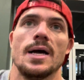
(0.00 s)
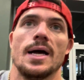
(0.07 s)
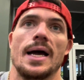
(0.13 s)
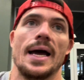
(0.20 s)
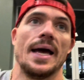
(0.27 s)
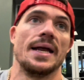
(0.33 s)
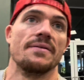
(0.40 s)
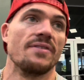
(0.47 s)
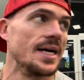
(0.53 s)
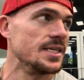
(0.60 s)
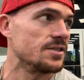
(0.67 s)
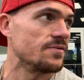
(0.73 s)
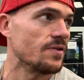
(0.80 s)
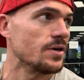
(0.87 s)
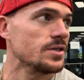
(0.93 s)
and
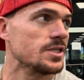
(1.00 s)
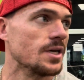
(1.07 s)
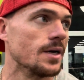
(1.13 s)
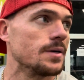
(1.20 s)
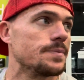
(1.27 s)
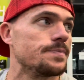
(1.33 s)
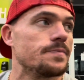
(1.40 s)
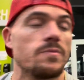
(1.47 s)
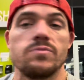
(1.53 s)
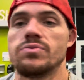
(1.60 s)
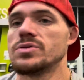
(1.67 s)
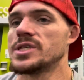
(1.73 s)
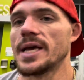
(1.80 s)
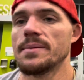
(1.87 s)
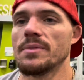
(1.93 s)
vice versa.
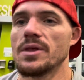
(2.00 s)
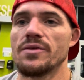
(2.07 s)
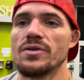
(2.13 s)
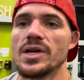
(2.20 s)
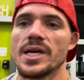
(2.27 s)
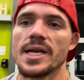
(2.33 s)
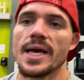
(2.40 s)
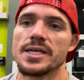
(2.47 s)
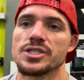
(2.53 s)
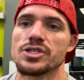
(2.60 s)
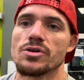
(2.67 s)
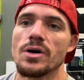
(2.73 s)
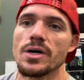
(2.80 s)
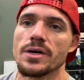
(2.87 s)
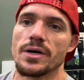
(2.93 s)
Same, you need to get
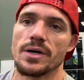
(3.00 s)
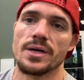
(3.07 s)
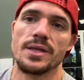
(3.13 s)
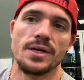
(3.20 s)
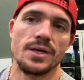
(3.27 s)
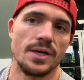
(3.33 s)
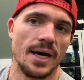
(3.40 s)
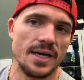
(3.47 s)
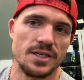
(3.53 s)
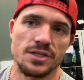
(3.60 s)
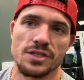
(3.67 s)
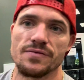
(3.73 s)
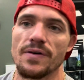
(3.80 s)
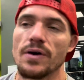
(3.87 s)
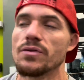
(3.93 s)
stronger. You got to
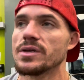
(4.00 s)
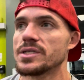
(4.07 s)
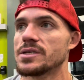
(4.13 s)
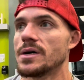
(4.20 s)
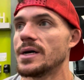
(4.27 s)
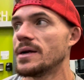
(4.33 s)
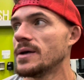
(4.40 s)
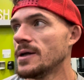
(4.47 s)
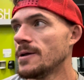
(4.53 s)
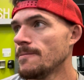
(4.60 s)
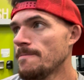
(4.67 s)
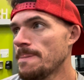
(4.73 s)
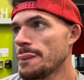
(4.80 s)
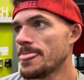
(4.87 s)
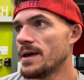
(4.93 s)
just focus on,
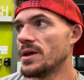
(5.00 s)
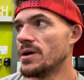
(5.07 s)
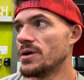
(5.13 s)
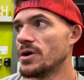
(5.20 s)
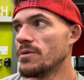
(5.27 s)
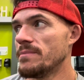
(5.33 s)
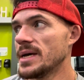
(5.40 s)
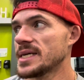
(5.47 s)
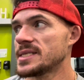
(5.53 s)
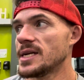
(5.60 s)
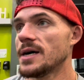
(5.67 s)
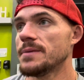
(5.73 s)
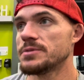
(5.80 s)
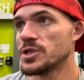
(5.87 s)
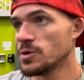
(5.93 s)
you know, don't mix it
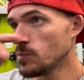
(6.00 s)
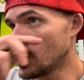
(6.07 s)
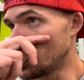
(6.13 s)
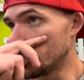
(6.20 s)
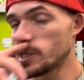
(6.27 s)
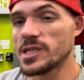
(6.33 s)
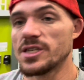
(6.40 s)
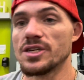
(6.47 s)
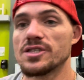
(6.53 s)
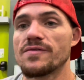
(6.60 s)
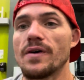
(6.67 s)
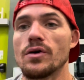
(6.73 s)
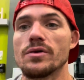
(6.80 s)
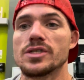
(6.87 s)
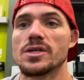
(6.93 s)
up too much. Just
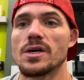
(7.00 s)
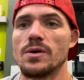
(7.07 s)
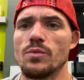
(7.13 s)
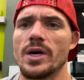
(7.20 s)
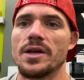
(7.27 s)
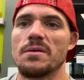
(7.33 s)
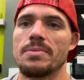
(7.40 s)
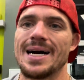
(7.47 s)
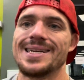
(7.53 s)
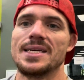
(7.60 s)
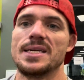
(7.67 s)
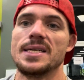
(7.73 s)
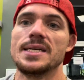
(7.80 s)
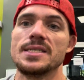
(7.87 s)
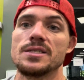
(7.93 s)
focus on what your body
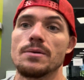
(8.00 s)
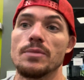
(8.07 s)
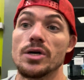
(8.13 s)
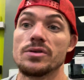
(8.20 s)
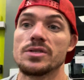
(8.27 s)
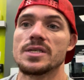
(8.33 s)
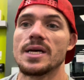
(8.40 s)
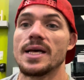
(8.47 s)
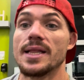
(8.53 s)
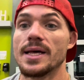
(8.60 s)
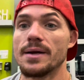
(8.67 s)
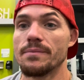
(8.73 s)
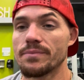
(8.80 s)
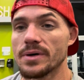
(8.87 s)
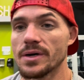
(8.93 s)
needs the most and then
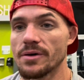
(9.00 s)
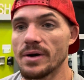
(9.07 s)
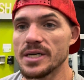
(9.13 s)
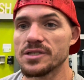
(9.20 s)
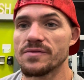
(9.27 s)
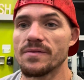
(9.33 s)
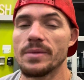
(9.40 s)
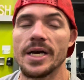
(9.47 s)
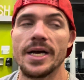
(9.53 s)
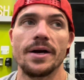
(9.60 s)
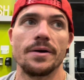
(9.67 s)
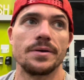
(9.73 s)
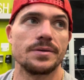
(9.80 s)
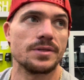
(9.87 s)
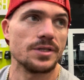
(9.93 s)
progress from there.
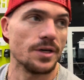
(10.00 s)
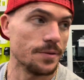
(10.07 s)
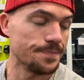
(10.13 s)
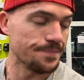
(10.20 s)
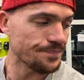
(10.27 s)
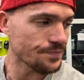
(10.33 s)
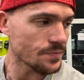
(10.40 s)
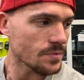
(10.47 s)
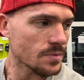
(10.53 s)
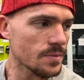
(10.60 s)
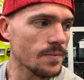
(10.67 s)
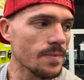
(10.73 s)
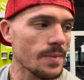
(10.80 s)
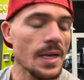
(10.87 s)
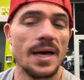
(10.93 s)
So,
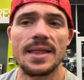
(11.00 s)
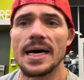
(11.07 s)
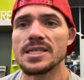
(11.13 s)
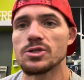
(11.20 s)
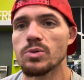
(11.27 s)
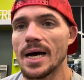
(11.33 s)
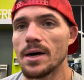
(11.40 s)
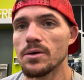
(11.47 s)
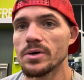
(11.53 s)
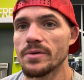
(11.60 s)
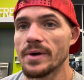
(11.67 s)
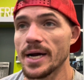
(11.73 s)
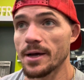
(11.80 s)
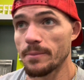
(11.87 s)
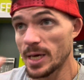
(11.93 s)
and that's what I would
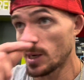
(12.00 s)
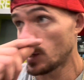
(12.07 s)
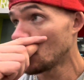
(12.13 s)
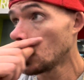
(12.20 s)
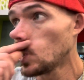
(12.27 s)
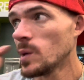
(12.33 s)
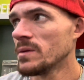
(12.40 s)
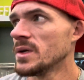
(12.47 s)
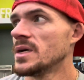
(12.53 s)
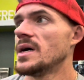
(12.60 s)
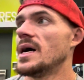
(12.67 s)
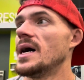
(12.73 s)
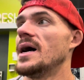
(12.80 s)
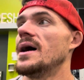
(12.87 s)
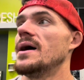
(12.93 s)
recommend
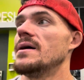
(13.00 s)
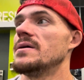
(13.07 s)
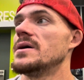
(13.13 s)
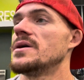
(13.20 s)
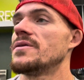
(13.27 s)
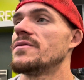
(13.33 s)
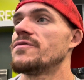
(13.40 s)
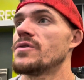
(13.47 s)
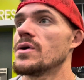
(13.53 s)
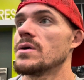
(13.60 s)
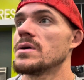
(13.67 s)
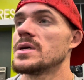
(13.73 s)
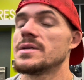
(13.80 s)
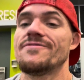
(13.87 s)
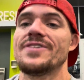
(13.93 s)
for
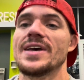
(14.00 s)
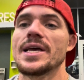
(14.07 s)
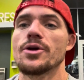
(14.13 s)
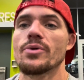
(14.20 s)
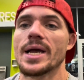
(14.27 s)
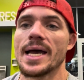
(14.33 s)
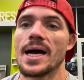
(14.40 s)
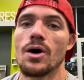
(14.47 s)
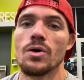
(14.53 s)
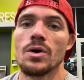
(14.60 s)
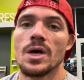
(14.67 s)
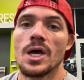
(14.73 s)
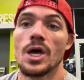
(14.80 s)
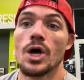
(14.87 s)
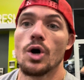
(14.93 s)
figuring out
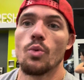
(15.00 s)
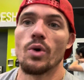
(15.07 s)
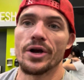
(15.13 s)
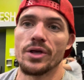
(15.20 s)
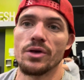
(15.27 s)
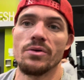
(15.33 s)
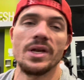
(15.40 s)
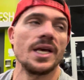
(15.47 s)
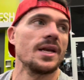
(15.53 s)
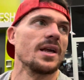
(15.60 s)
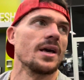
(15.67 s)
where you need to